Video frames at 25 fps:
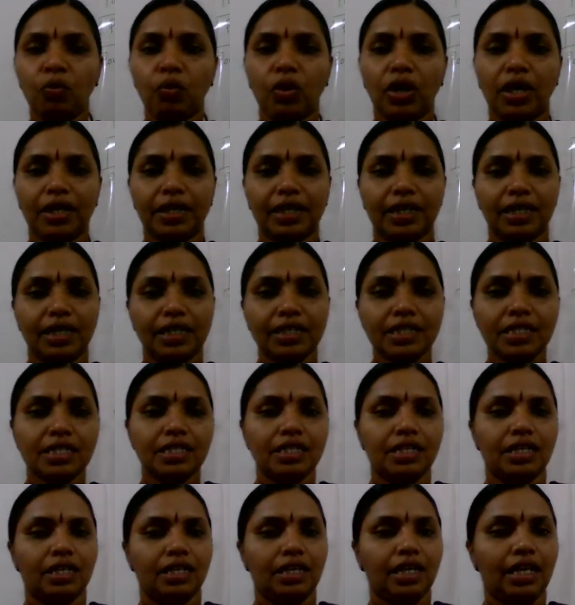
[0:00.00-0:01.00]
wattless
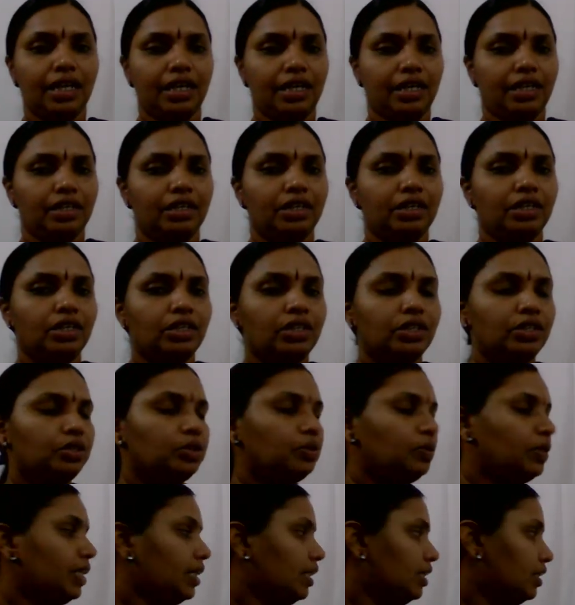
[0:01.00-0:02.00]
current. So
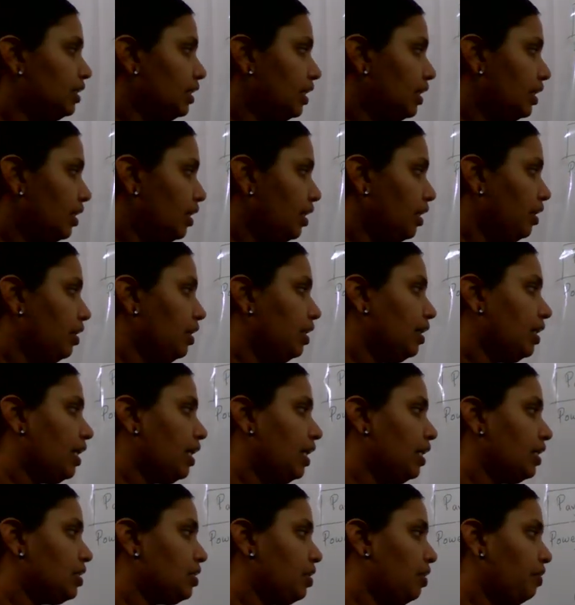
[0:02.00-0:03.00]
what is it? In the
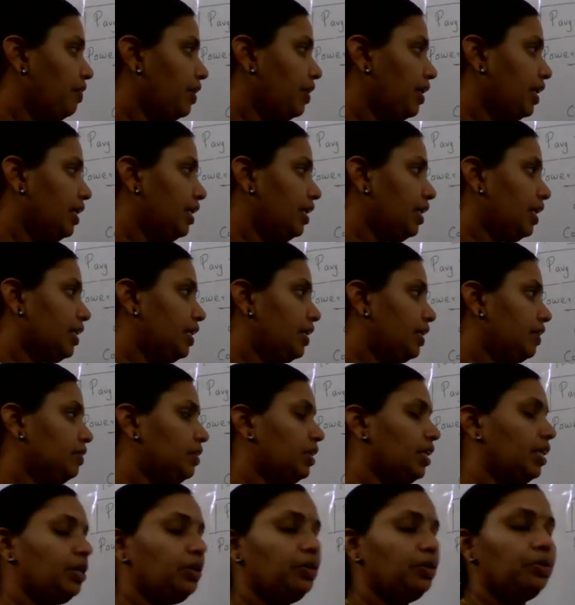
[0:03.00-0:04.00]
case of an inductive
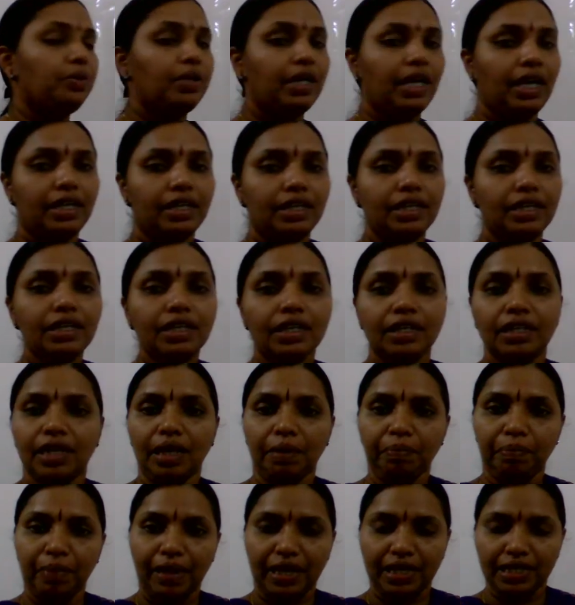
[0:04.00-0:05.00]
circuit and a
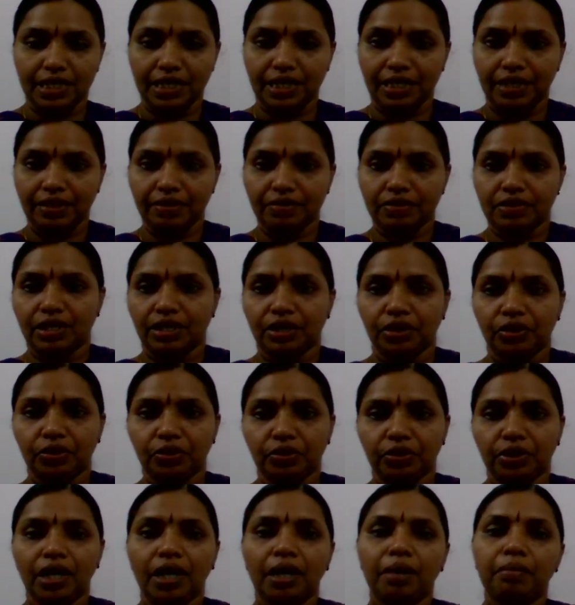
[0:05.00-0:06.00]
capacitive
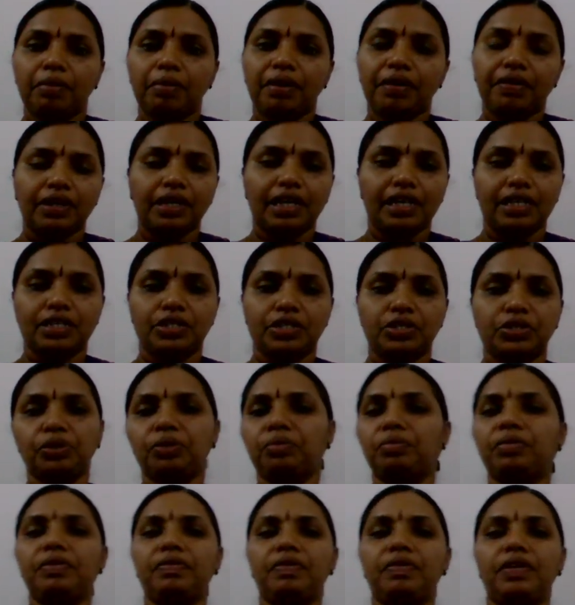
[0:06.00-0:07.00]
circuit, power
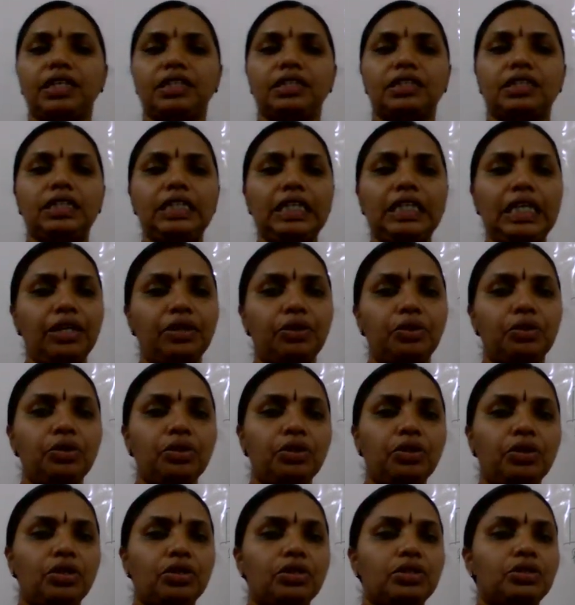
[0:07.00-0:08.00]
consumed is
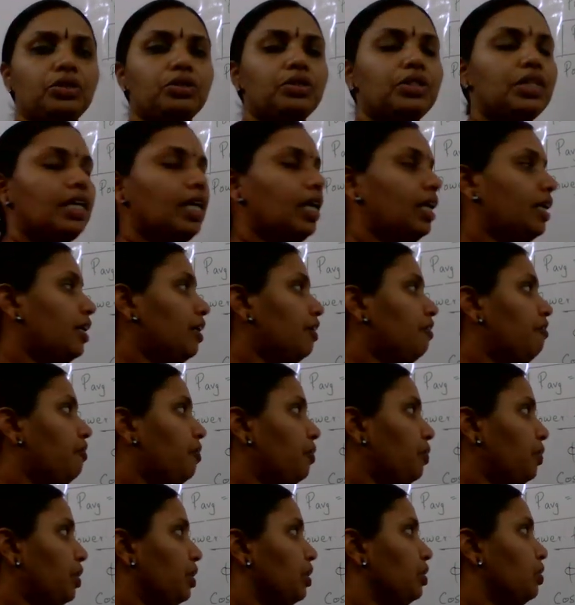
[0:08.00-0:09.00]
0. So the current
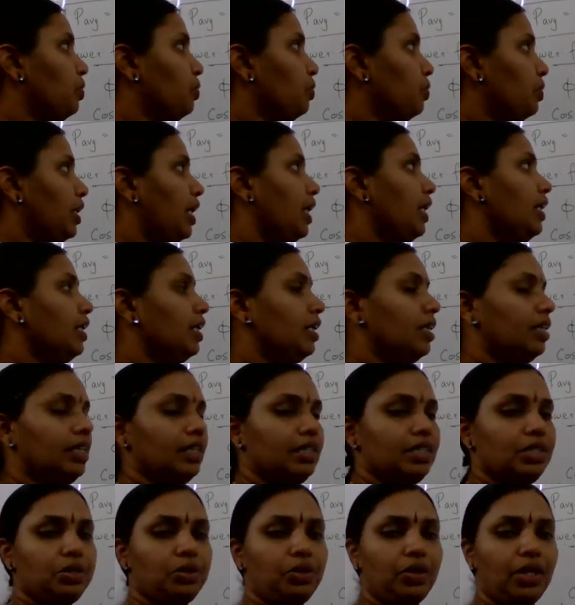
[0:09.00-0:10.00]
flowing through that, it
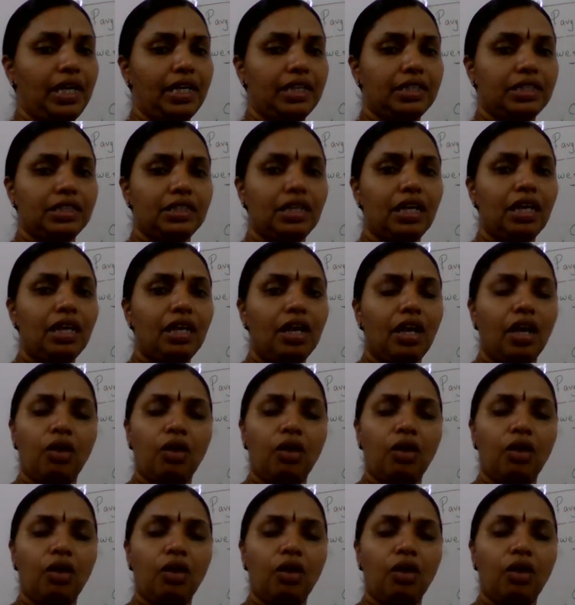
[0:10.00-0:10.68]
is known as the